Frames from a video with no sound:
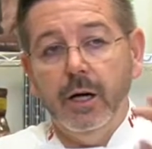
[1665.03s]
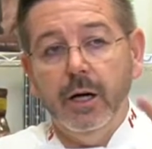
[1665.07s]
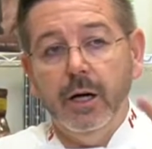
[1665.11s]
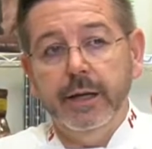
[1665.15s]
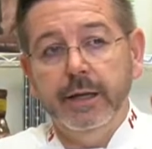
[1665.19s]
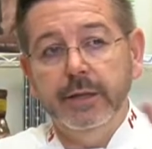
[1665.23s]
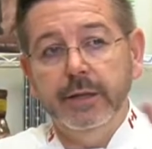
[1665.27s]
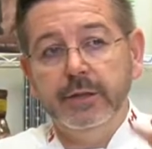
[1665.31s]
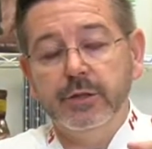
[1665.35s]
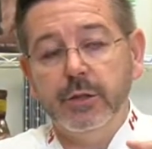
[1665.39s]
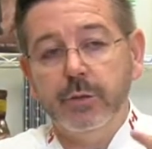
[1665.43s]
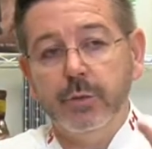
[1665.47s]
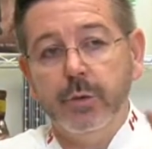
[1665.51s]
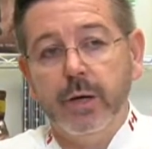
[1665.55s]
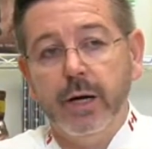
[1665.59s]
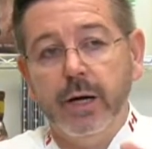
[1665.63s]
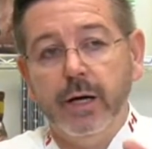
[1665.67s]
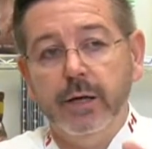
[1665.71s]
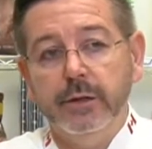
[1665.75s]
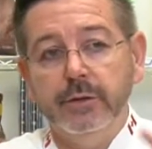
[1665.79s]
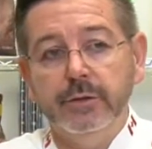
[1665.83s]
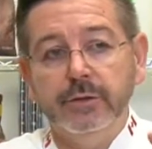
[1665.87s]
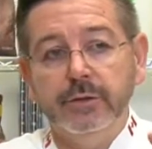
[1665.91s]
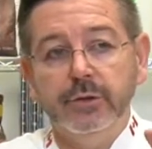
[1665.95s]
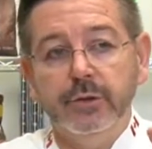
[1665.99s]
it's
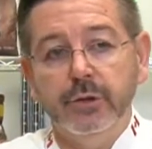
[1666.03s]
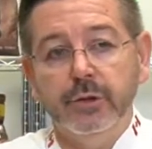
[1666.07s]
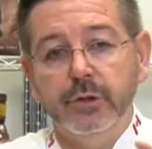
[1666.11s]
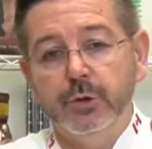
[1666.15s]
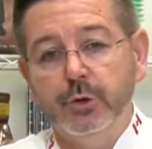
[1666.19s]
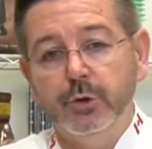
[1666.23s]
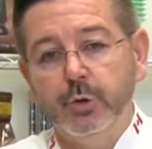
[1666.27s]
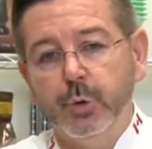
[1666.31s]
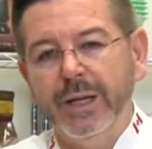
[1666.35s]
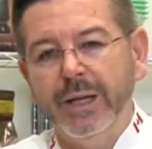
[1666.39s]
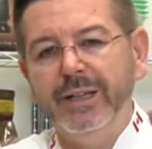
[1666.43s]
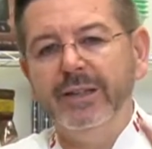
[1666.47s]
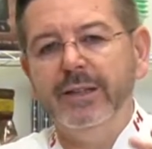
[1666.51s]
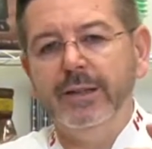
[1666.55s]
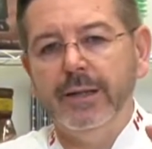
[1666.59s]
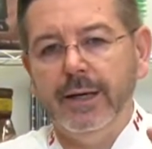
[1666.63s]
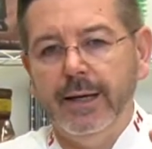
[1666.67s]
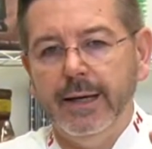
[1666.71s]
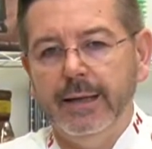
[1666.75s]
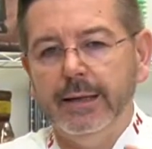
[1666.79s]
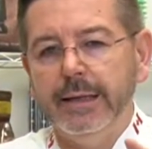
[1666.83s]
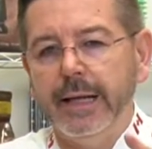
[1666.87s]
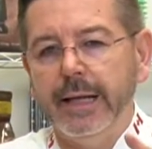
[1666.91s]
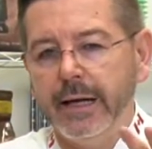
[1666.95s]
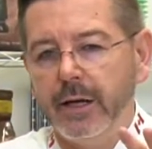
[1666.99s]
around
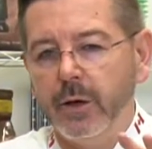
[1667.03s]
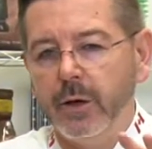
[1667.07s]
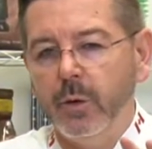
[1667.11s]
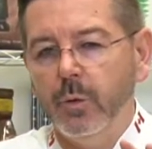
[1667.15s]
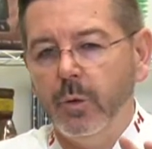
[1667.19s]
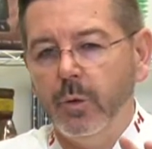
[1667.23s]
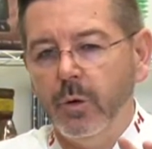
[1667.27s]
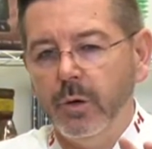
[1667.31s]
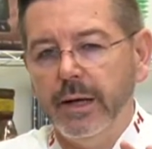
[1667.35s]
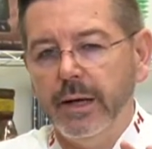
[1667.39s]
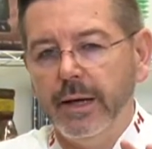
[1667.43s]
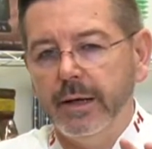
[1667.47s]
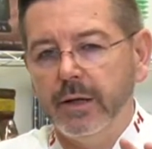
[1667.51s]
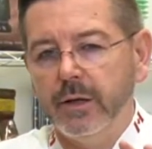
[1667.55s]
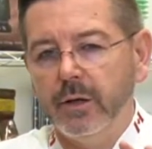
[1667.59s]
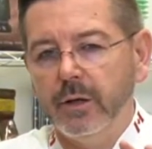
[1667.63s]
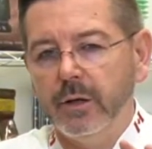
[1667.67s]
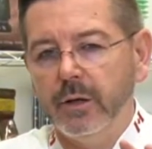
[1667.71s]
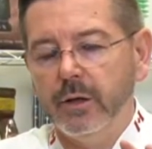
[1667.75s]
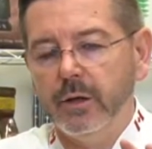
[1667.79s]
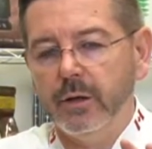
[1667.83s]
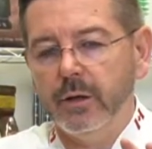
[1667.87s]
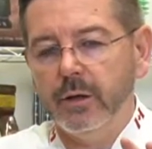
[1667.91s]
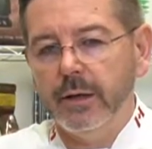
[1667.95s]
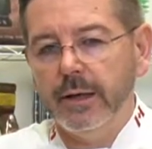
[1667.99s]
28, like
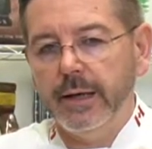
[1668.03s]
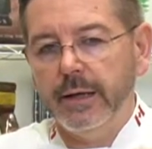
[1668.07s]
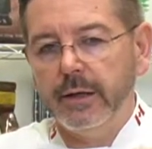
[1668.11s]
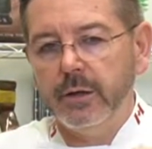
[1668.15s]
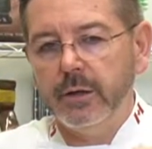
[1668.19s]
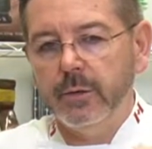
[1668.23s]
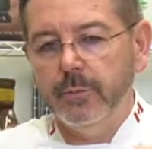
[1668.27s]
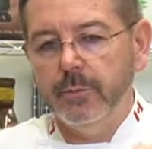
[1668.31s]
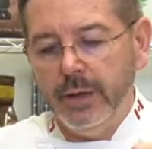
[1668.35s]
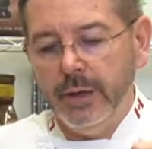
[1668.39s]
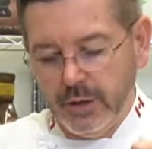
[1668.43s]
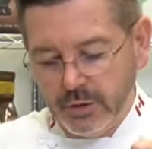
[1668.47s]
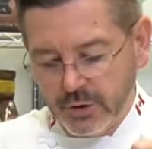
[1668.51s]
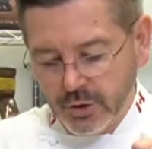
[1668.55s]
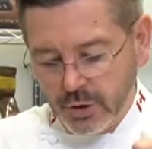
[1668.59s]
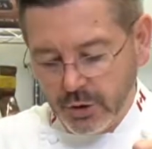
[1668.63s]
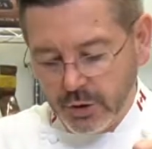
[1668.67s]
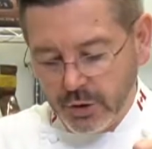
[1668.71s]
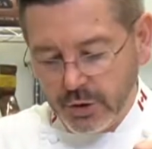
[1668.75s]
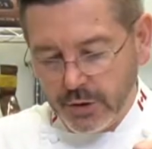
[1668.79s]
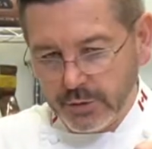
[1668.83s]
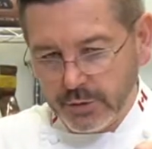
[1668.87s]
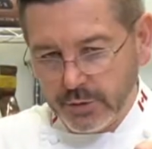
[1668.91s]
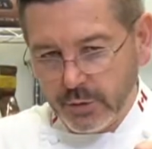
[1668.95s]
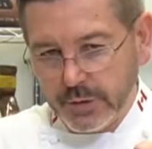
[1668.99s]
a milk
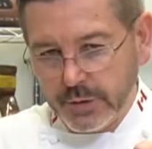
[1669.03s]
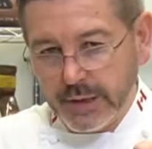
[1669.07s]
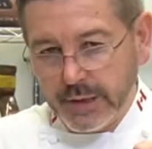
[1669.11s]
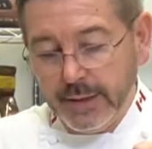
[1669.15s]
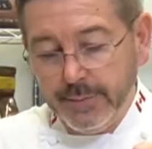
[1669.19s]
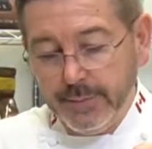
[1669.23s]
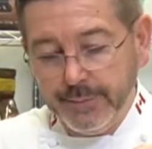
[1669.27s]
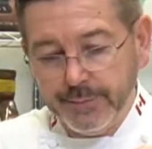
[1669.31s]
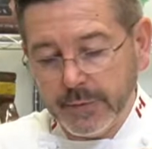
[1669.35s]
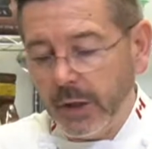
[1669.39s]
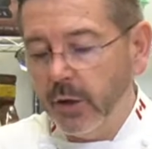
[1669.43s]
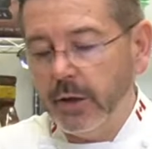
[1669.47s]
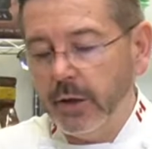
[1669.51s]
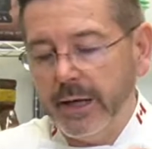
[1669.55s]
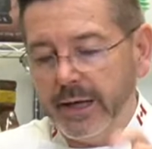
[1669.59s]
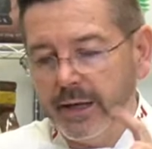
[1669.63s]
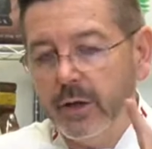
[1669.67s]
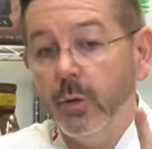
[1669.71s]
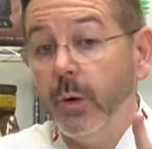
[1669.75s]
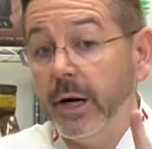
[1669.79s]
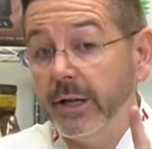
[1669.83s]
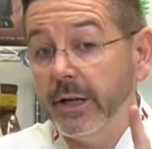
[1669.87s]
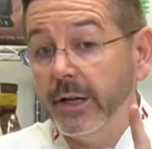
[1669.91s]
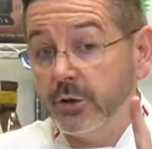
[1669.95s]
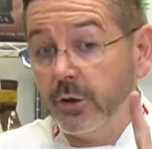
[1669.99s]
chocolate. Okay, like
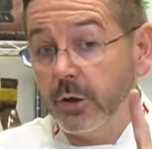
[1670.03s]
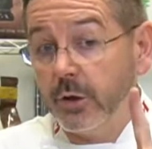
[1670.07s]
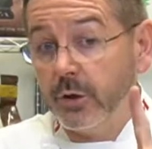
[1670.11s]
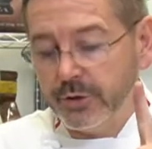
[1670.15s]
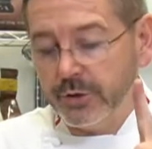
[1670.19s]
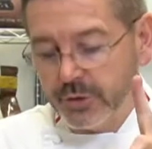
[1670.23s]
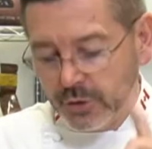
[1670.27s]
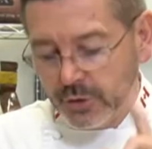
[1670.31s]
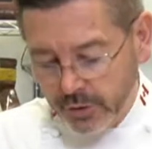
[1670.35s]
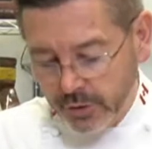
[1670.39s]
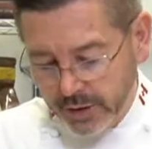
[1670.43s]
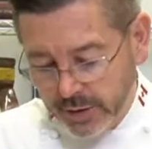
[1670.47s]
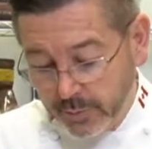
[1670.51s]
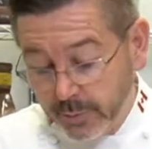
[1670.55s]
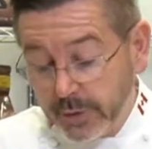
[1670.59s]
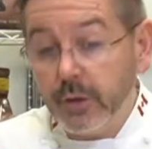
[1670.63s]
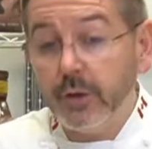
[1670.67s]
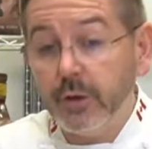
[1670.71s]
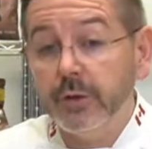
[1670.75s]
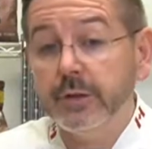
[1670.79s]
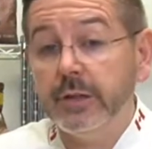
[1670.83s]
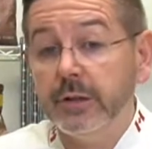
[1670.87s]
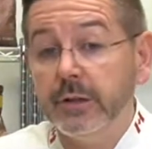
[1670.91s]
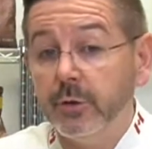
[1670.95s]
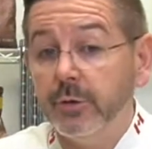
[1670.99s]
a white chocolate. Sorry,
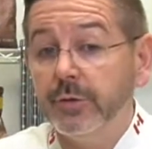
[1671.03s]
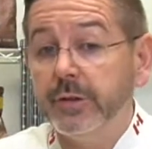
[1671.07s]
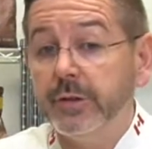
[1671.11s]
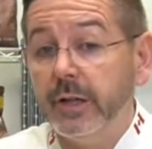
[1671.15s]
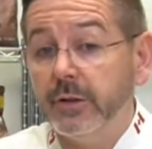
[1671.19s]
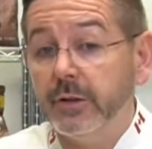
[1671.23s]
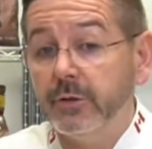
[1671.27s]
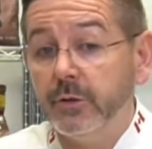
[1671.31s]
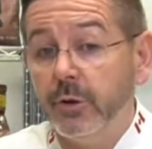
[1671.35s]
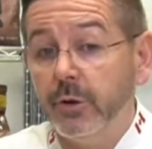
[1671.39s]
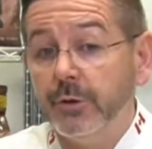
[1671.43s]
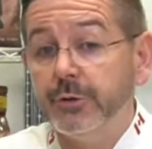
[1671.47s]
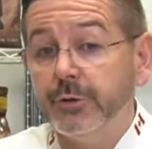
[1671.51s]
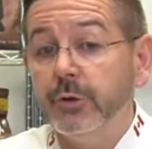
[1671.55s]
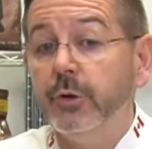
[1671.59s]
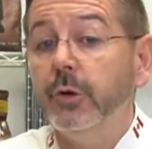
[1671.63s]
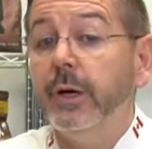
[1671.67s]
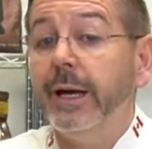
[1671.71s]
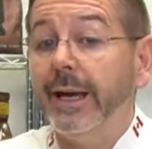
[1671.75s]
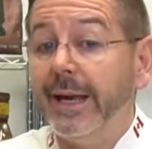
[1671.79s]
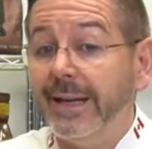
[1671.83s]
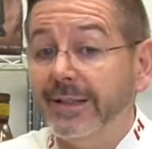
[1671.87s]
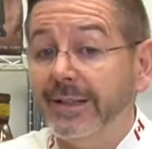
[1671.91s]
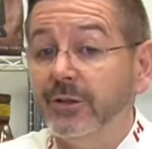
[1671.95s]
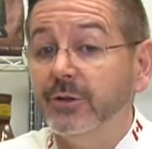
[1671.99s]
because it contains also
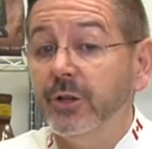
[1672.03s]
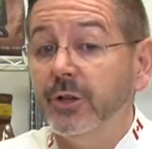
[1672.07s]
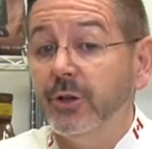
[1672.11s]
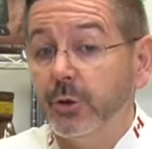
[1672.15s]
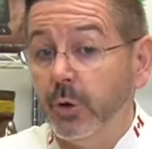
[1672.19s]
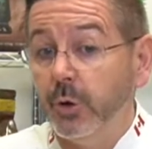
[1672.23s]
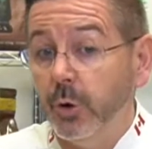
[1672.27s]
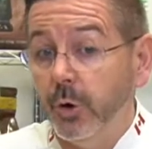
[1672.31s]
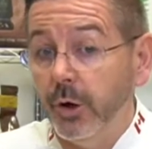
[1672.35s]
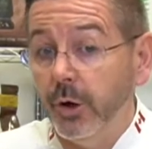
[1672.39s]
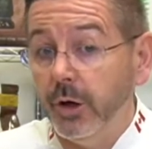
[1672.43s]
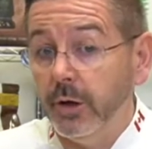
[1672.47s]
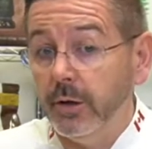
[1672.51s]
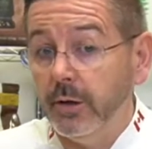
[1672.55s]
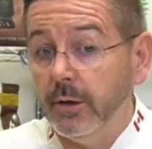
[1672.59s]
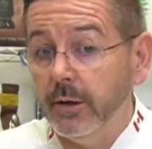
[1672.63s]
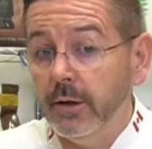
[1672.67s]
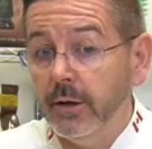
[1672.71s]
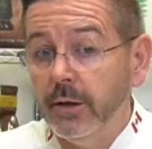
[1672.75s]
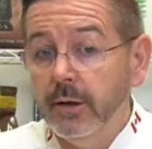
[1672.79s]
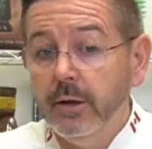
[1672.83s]
hazelnut oil.